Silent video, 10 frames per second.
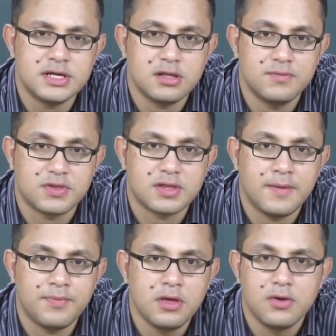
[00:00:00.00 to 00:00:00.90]
death of his
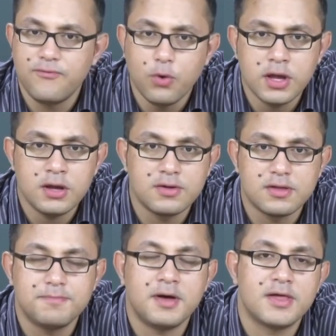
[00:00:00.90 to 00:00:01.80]
son, four
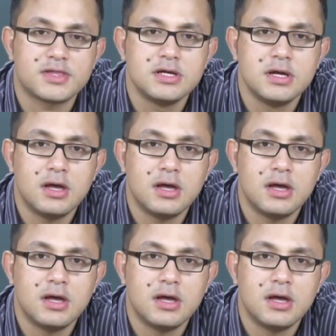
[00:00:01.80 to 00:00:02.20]
years have passed,